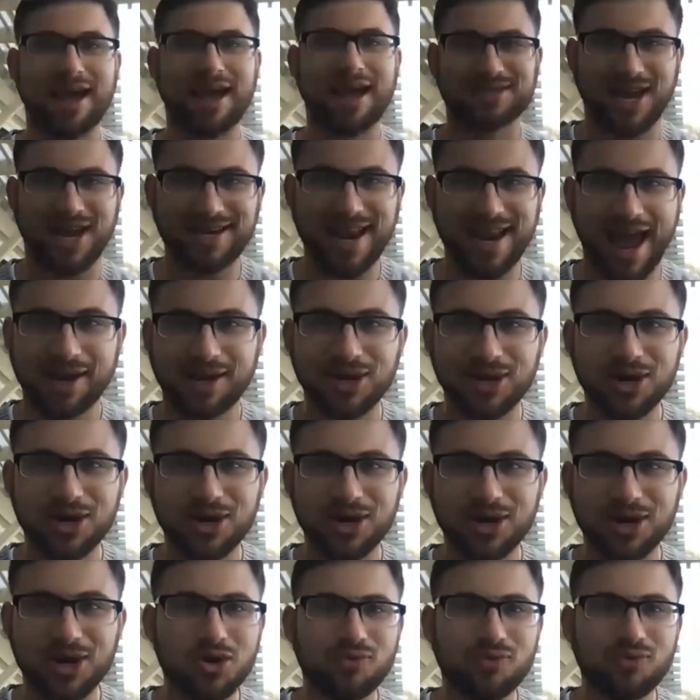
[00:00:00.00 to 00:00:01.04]
hands on deck,
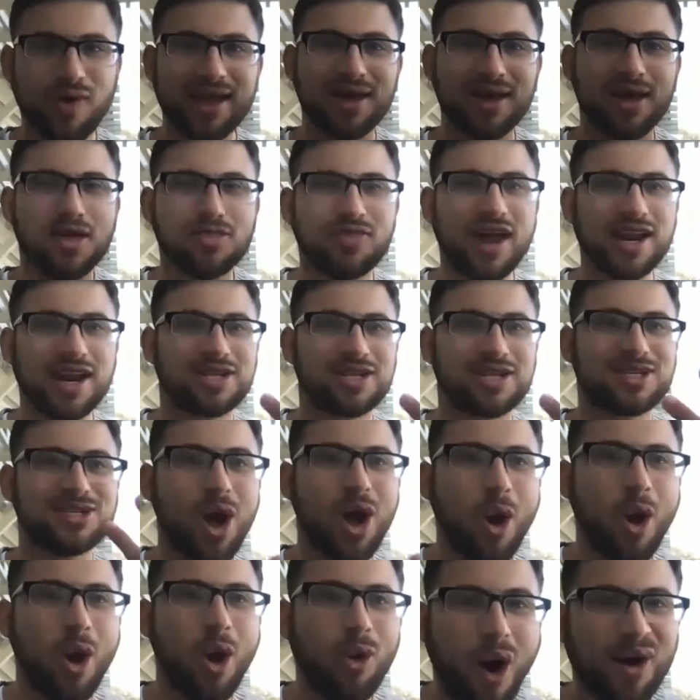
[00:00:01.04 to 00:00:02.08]
right? That
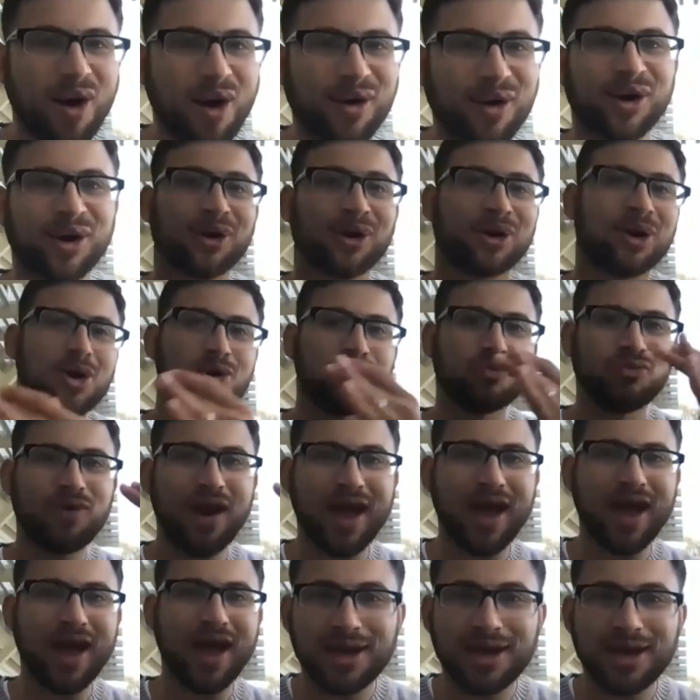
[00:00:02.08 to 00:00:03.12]
it's no longer,
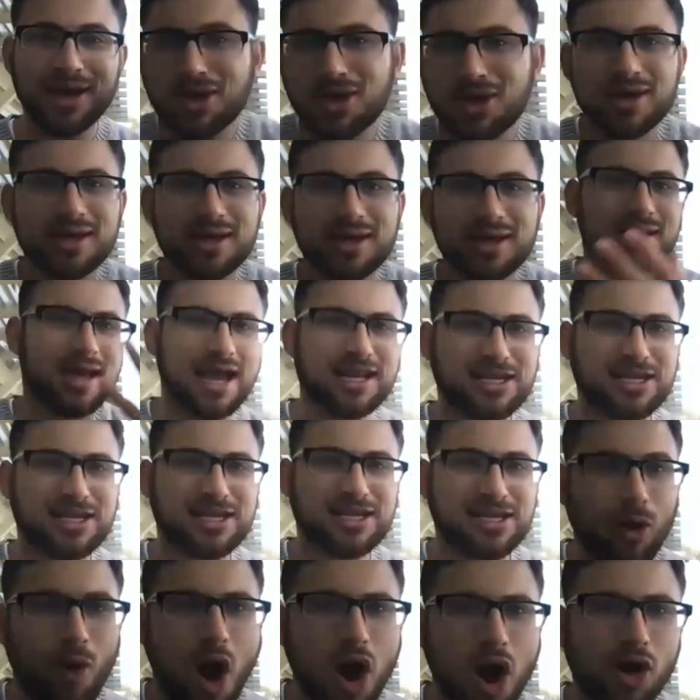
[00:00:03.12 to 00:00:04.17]
right?
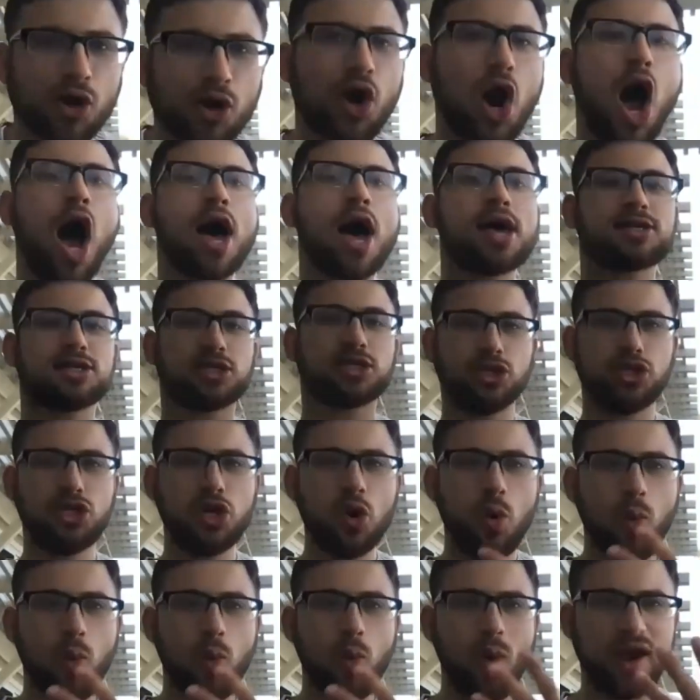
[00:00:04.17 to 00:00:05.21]
It's no longer us
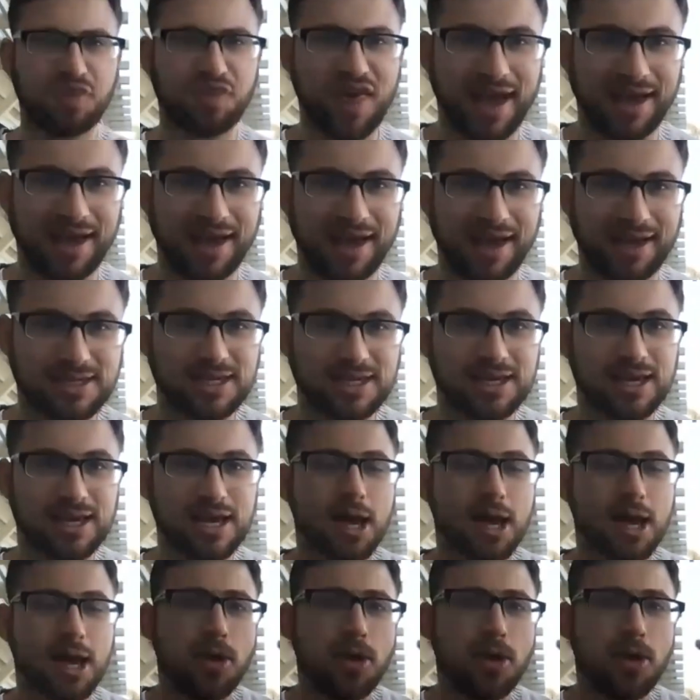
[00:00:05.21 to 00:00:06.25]
doing things
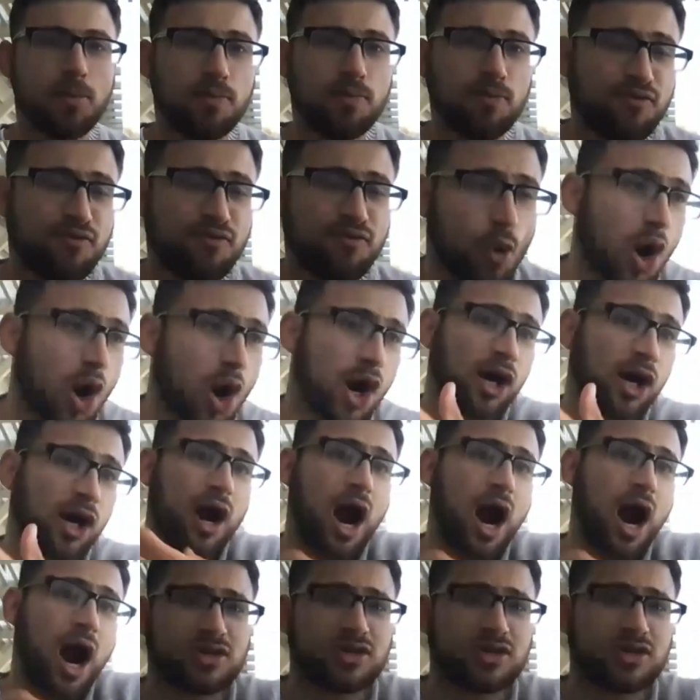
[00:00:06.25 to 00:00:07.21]
for